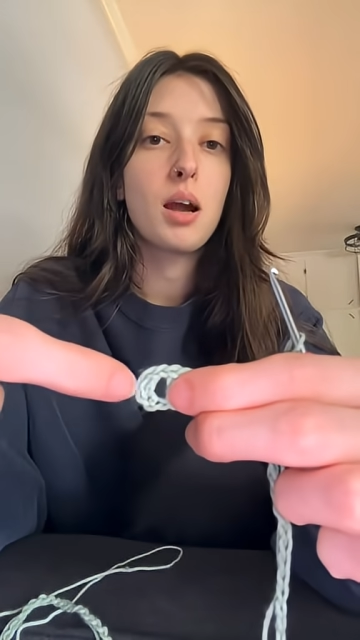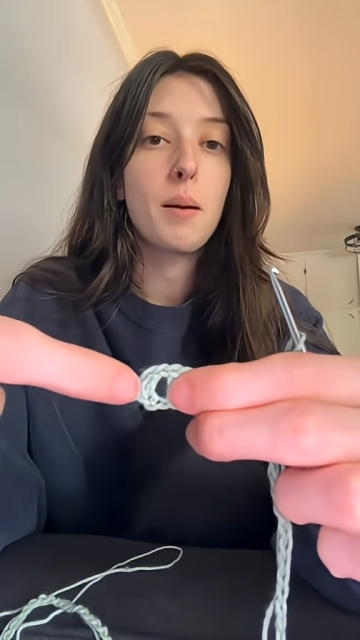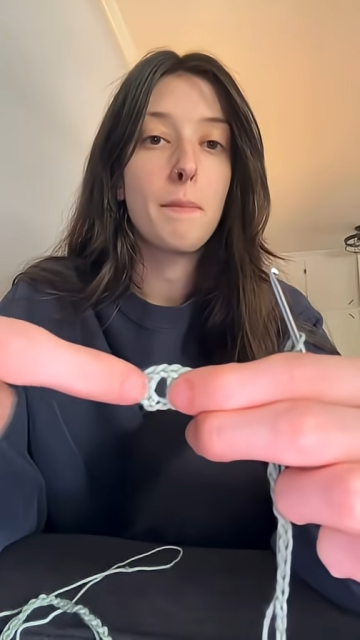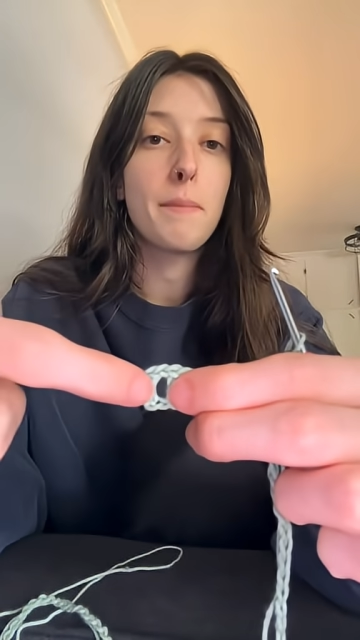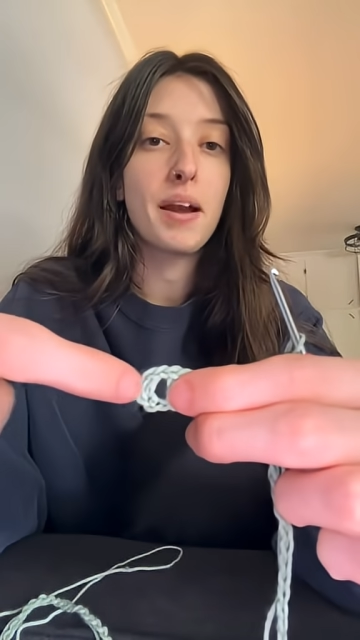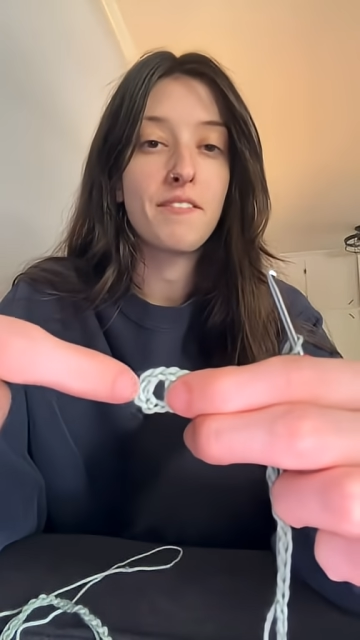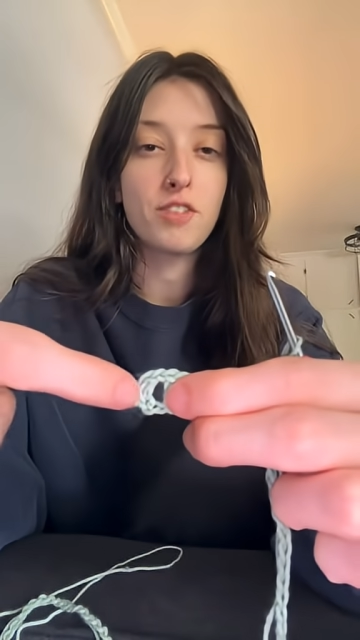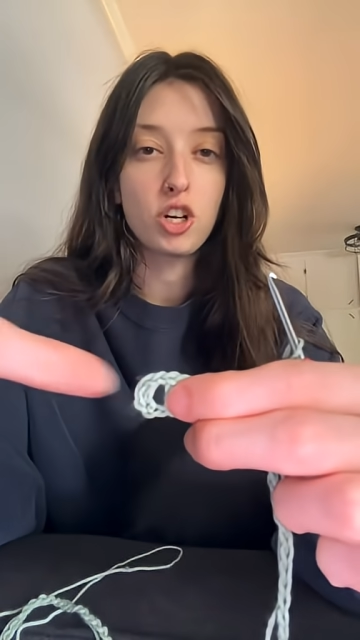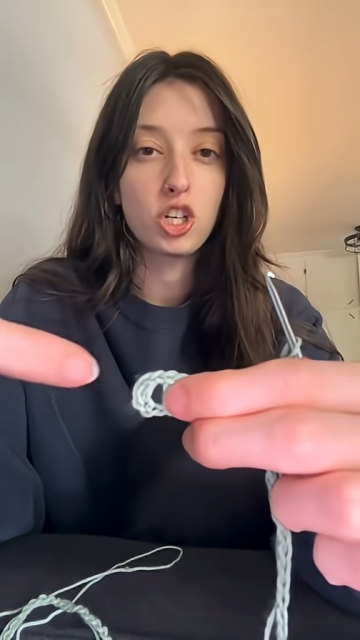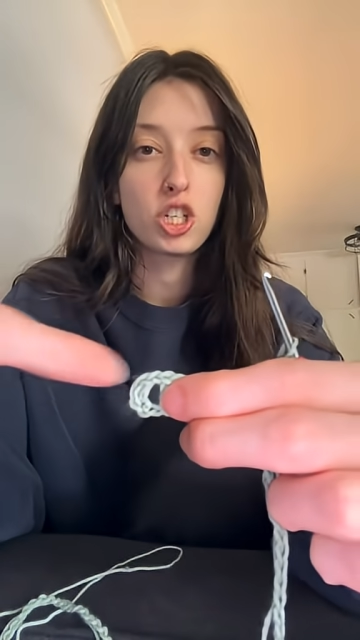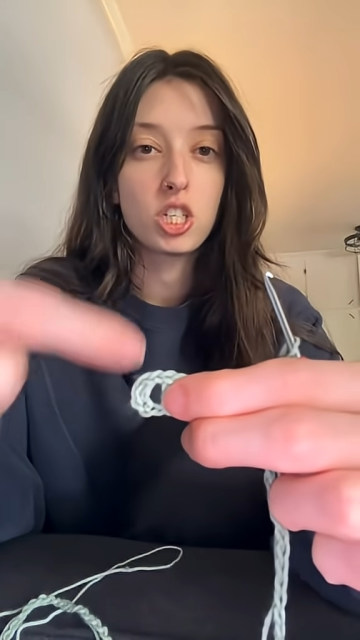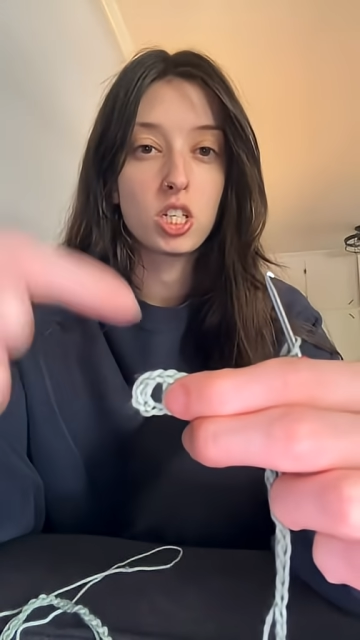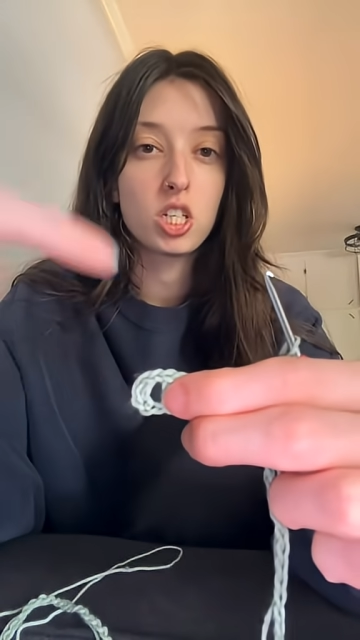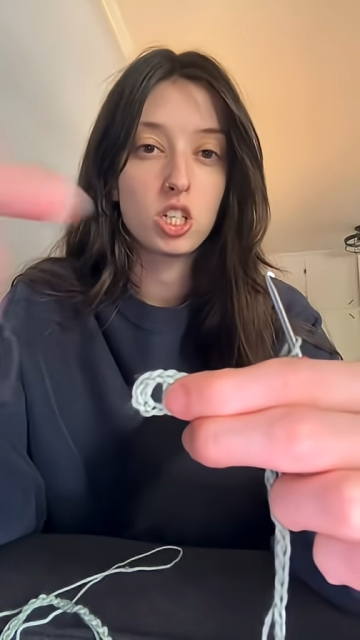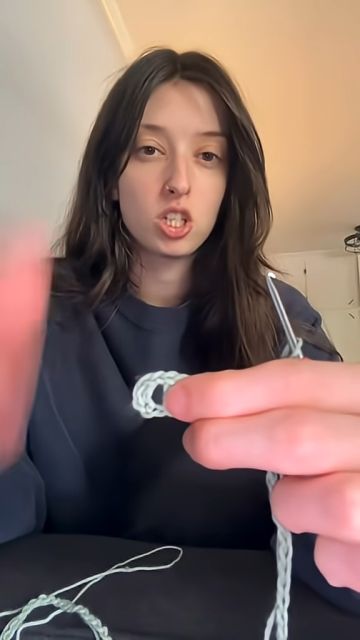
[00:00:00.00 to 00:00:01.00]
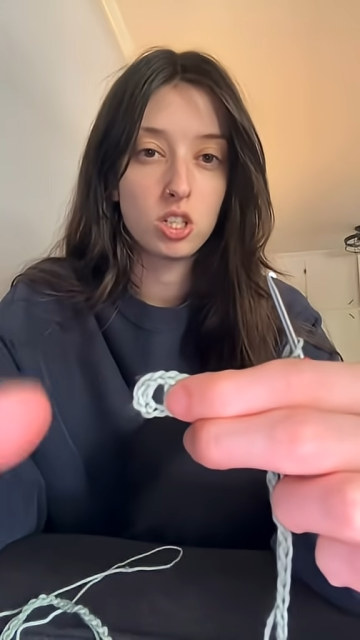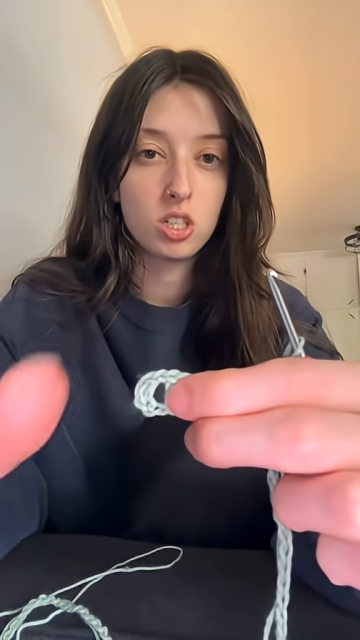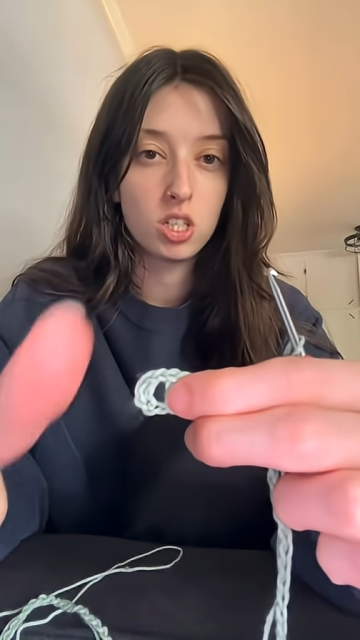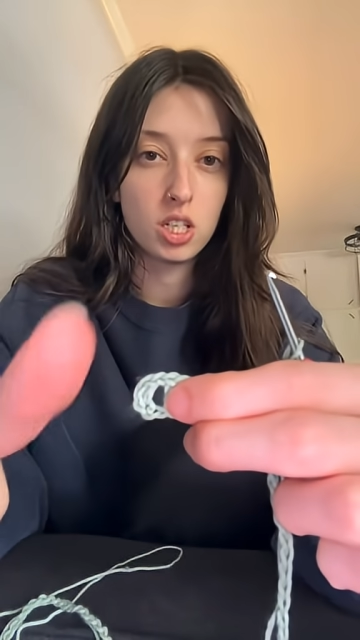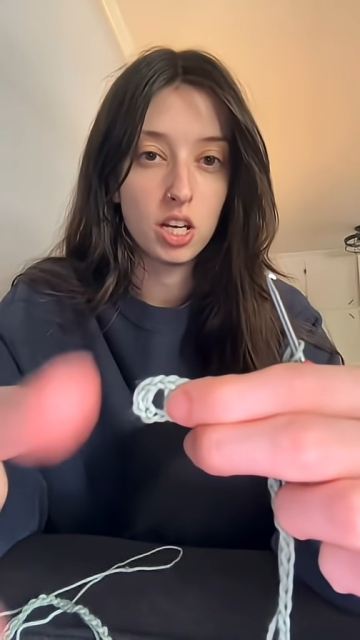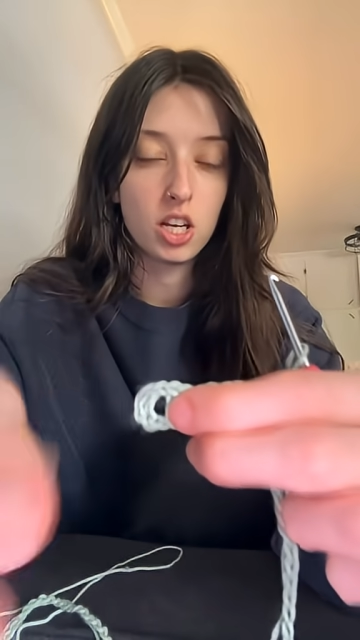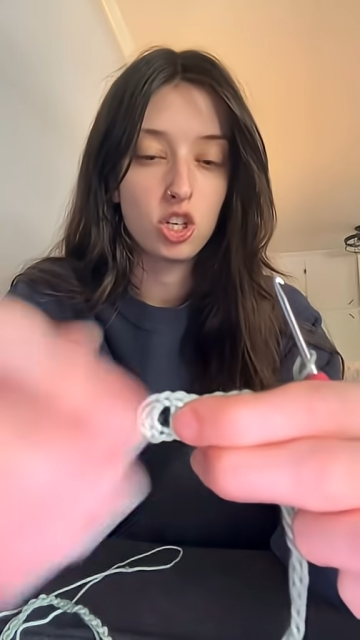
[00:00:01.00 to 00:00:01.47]
my first
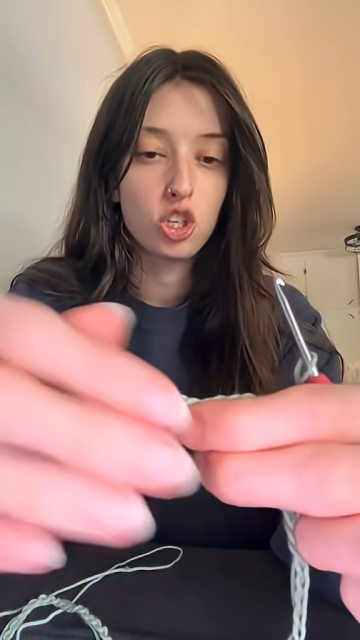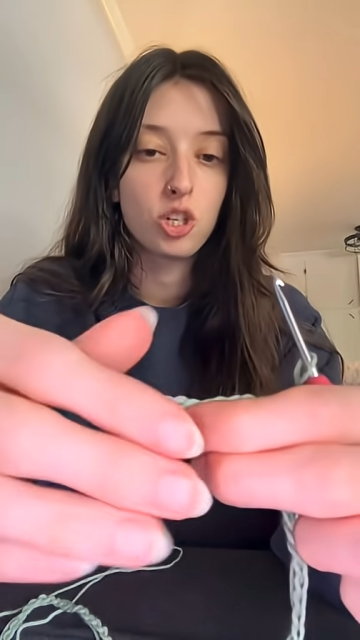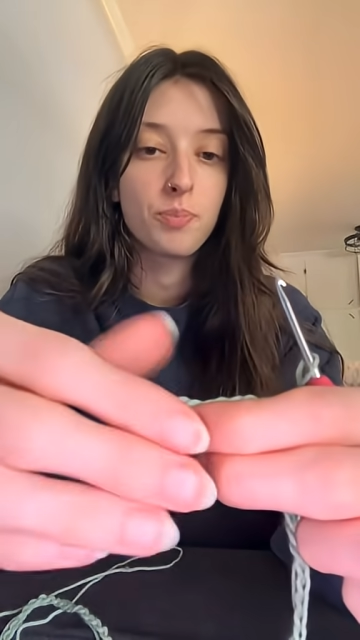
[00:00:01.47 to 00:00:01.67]
stitch.